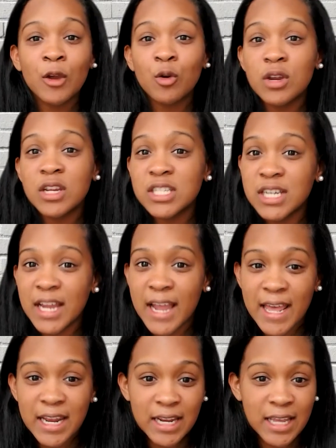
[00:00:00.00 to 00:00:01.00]

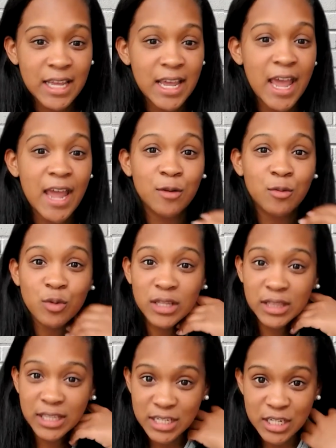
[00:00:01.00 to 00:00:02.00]
Christianity and
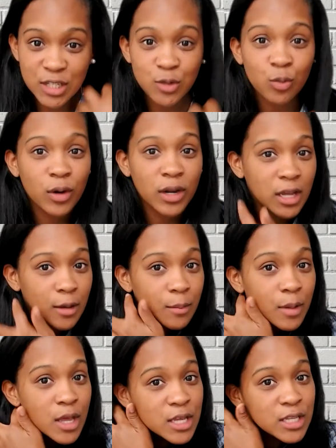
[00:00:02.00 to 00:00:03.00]
religious realm.